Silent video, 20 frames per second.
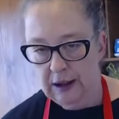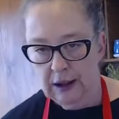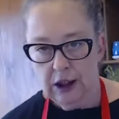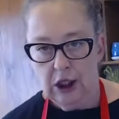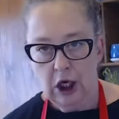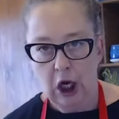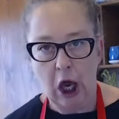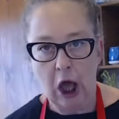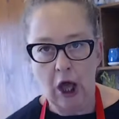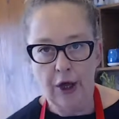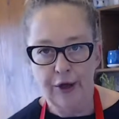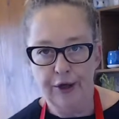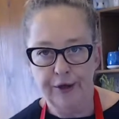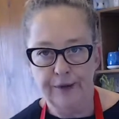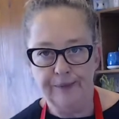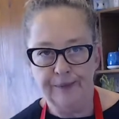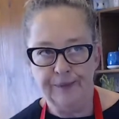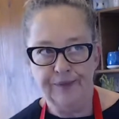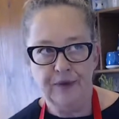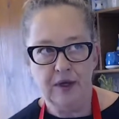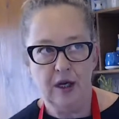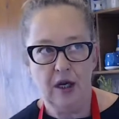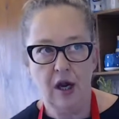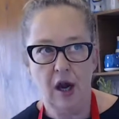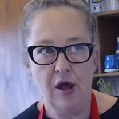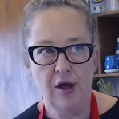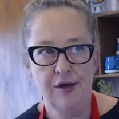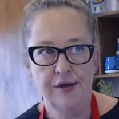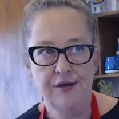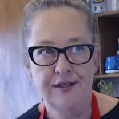
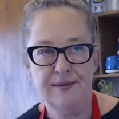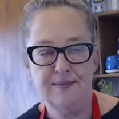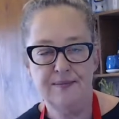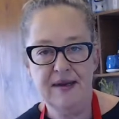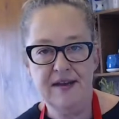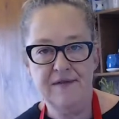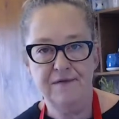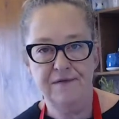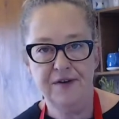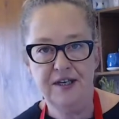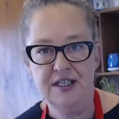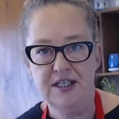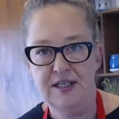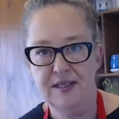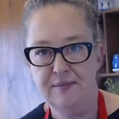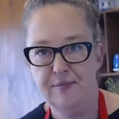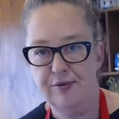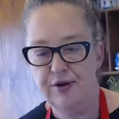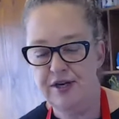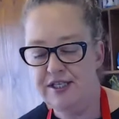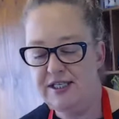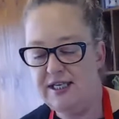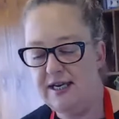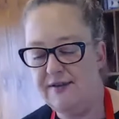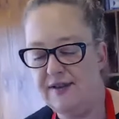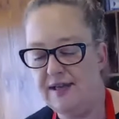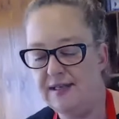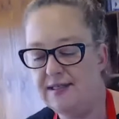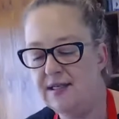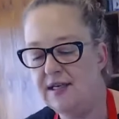Glows Be Fit and Pretty.
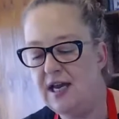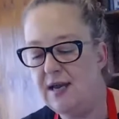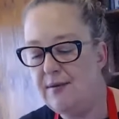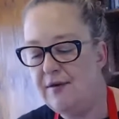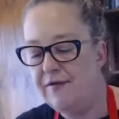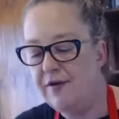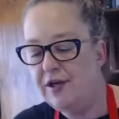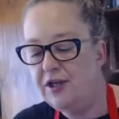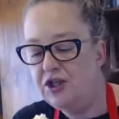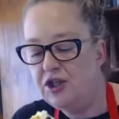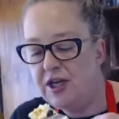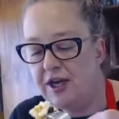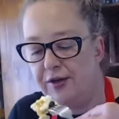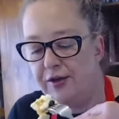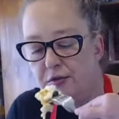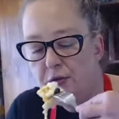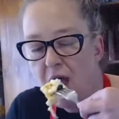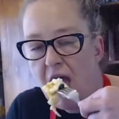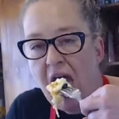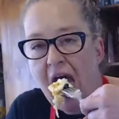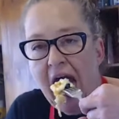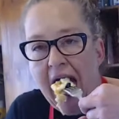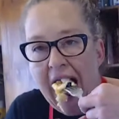That's the name of her channel.